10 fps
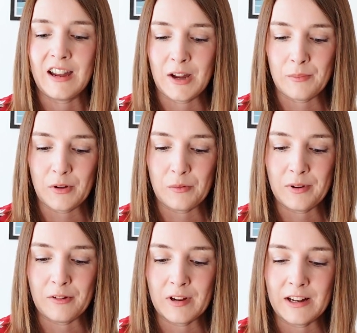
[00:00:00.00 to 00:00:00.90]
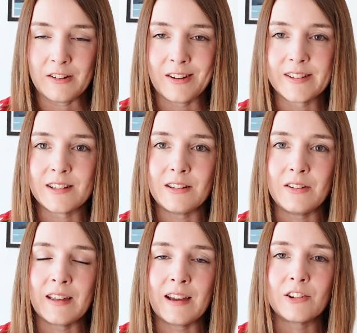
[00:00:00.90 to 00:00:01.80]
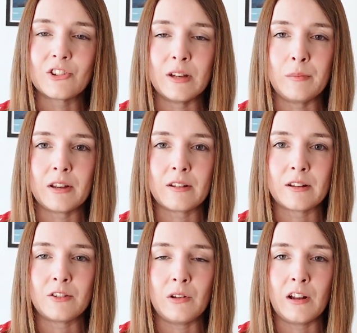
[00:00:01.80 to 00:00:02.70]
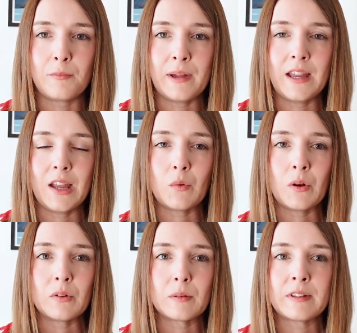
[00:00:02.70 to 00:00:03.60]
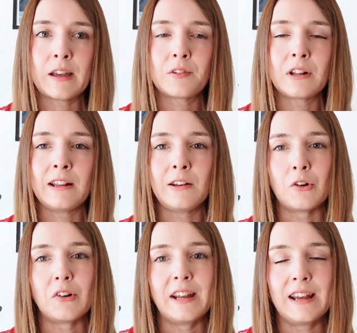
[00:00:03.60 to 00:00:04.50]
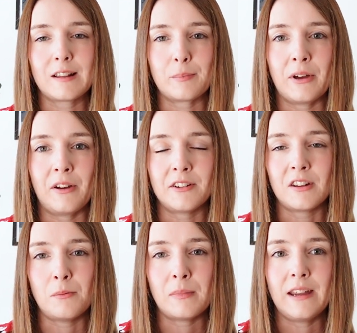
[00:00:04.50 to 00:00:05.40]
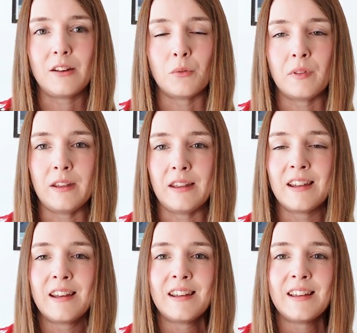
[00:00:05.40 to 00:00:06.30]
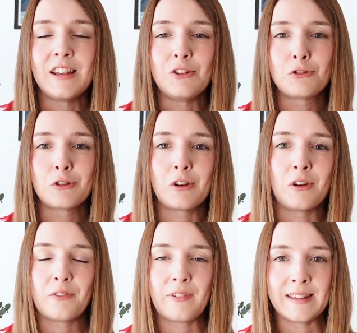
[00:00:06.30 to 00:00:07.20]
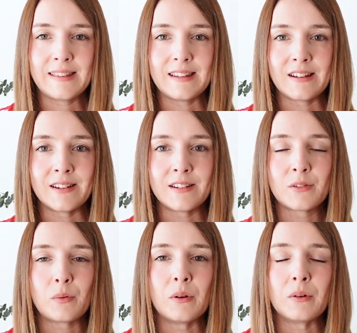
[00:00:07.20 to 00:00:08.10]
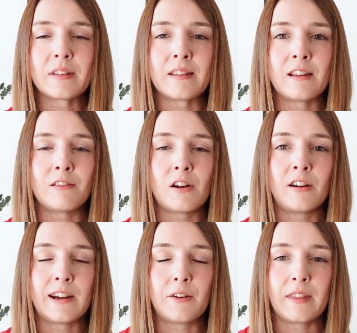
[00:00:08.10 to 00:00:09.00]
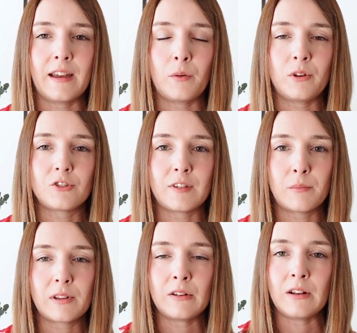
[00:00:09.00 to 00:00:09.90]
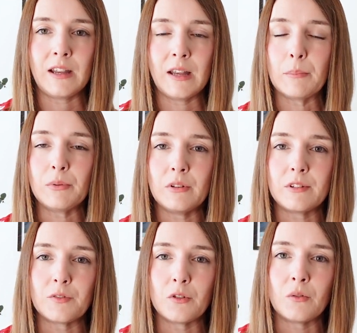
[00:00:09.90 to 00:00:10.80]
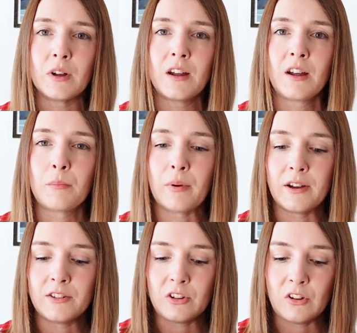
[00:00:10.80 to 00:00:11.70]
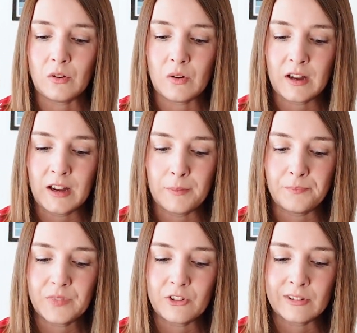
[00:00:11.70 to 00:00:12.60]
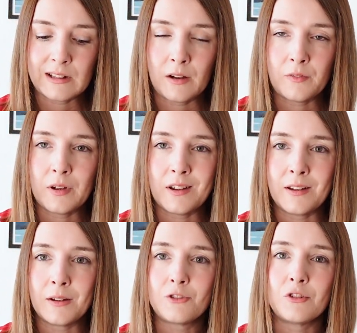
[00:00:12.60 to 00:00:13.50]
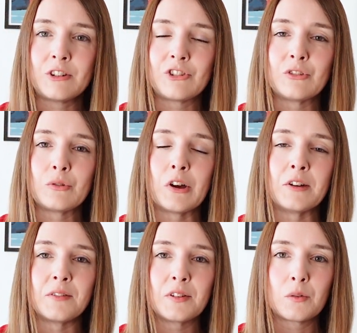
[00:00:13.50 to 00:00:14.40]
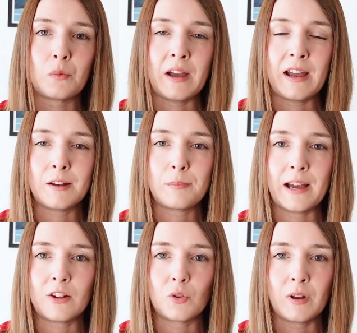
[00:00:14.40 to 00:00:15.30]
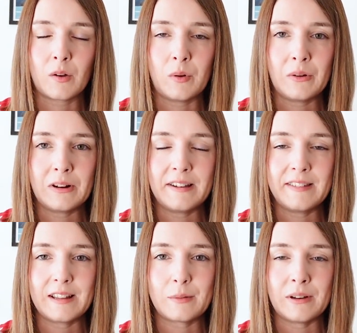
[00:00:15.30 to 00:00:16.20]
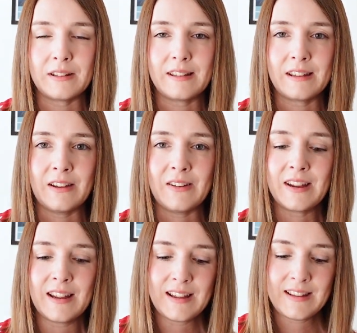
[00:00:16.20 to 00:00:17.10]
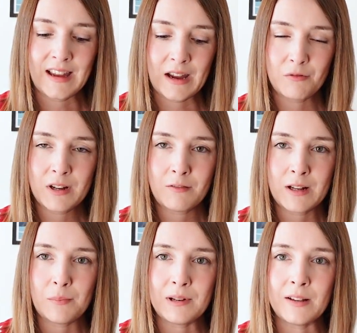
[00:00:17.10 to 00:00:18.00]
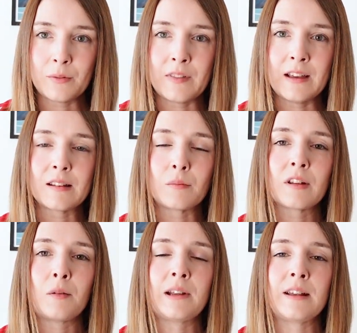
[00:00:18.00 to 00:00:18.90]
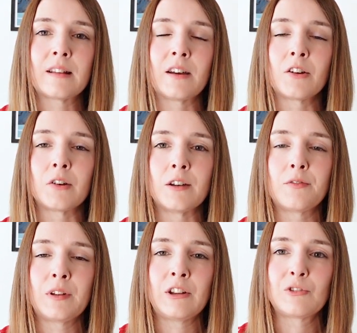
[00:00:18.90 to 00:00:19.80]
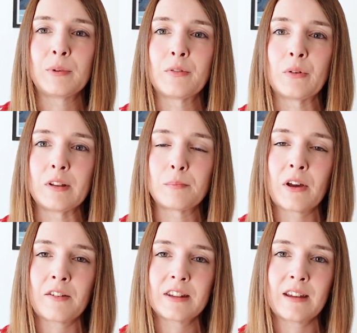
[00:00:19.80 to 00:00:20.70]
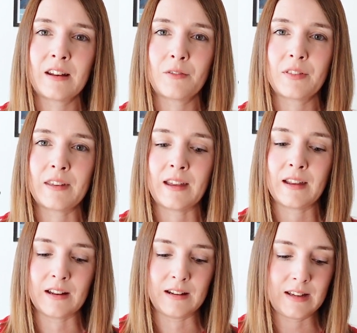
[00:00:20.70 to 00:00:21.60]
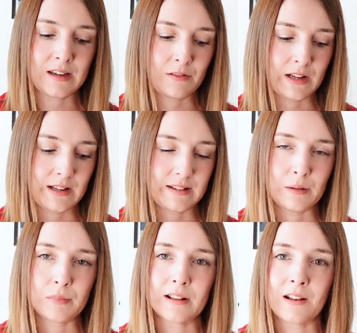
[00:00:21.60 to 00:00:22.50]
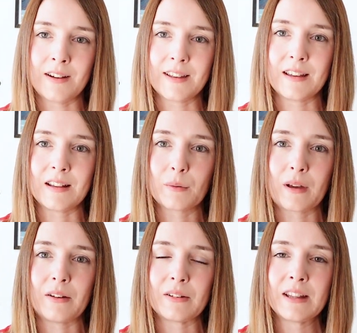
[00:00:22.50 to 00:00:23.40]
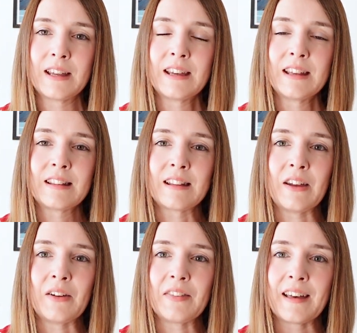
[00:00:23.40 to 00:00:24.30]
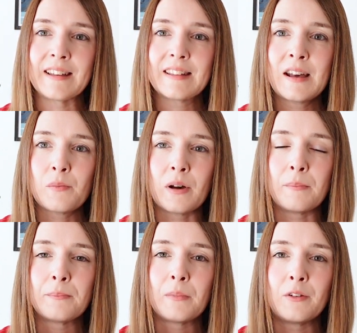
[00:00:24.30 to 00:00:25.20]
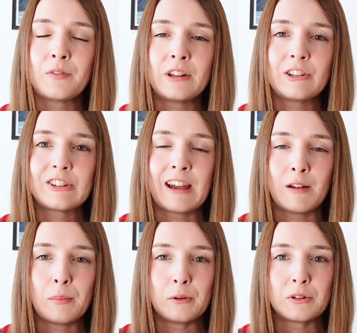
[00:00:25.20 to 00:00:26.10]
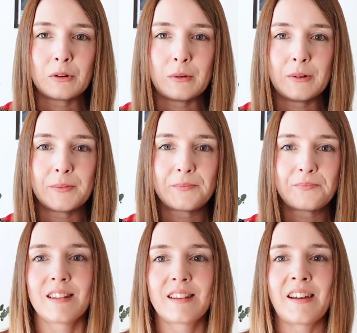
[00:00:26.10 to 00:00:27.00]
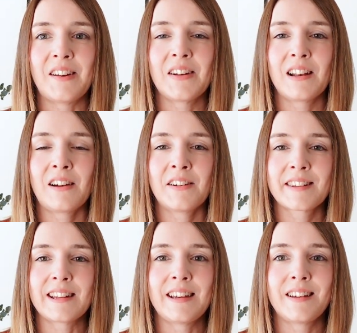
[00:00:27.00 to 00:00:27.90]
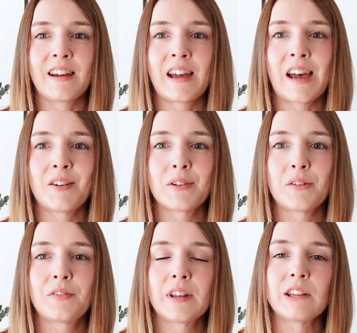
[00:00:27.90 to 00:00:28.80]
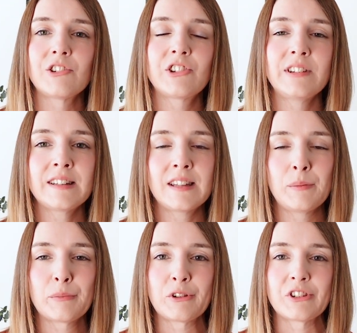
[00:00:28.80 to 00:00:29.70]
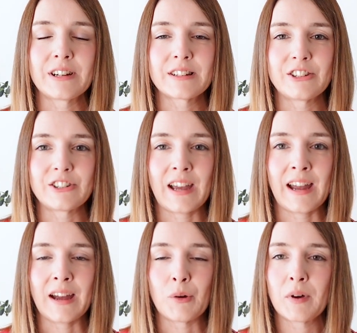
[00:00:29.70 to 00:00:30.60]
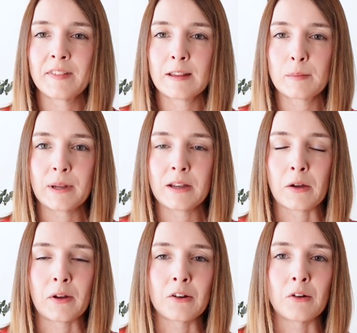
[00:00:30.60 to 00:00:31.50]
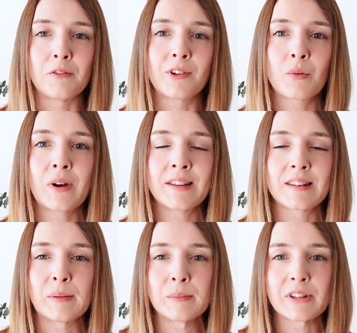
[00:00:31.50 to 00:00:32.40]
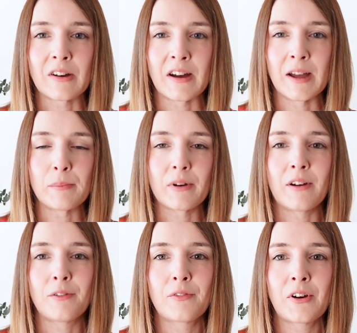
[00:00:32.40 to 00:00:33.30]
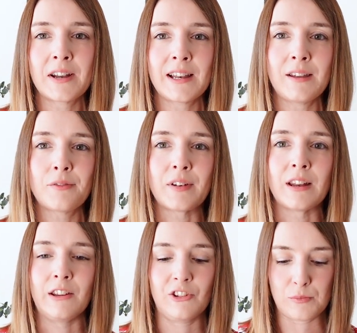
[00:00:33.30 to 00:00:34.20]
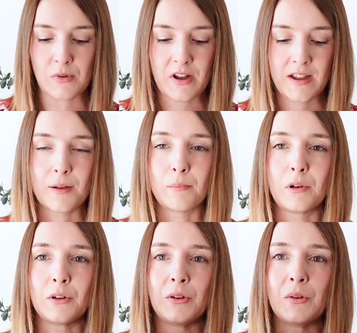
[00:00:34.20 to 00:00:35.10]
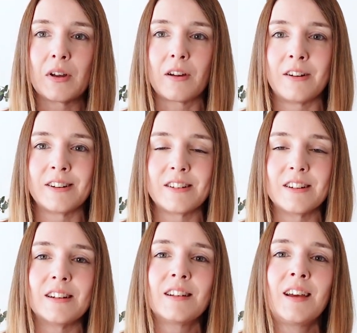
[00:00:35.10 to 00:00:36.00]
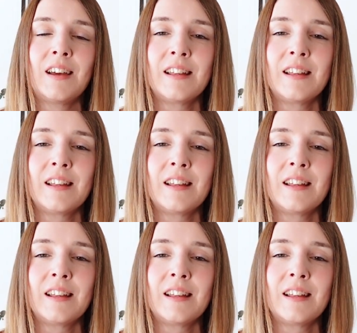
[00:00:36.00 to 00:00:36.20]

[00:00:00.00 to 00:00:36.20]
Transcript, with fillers: Um, it would be really nice to do that actually because I do love making quilts. I'm definitely not an expert. I don't make all the intricate fancy kind of quilts that there are out there which are absolutely beautiful but I do um, just love a traditional kind of squared patchwork quilt like this one so yeah really really pleased with this I'm so pleased that I got it finished before his birthday and everything and he really seems to like it as well so that's that one my finished Harry Potter quilt so, lastly, I have a finished knitting project to share, one that's been going on for quite some time, but I finally finished my blue cardigan.